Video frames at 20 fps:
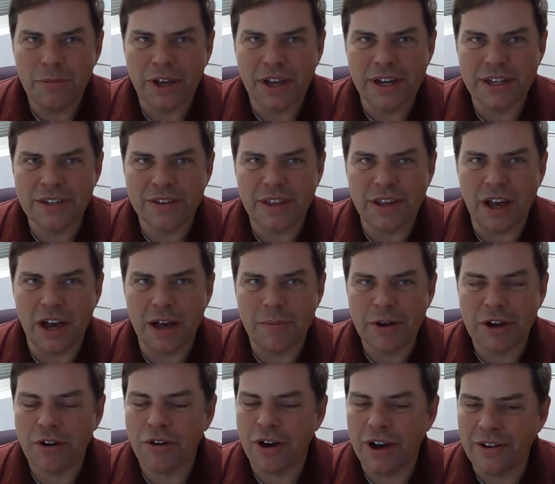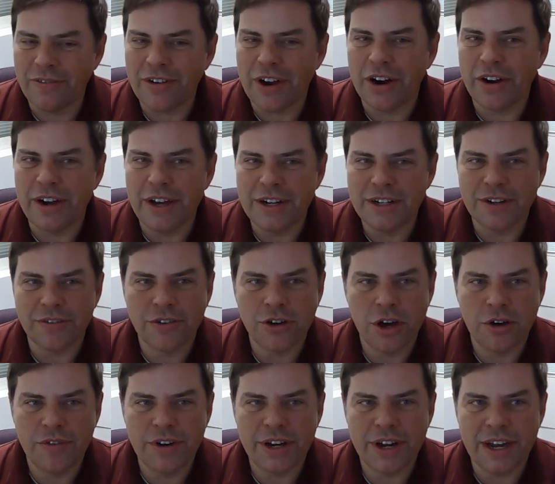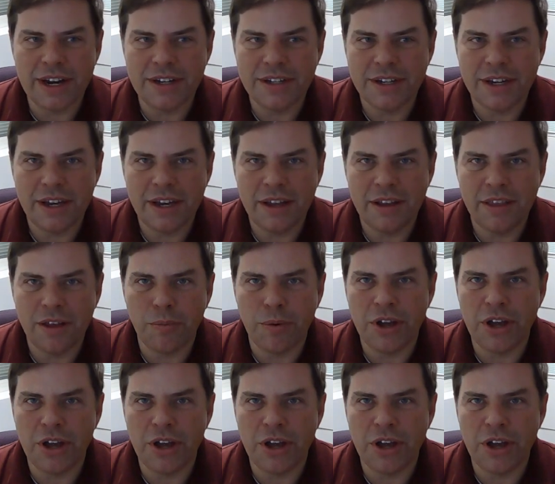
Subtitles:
because of the Omicron variant of COVID-19,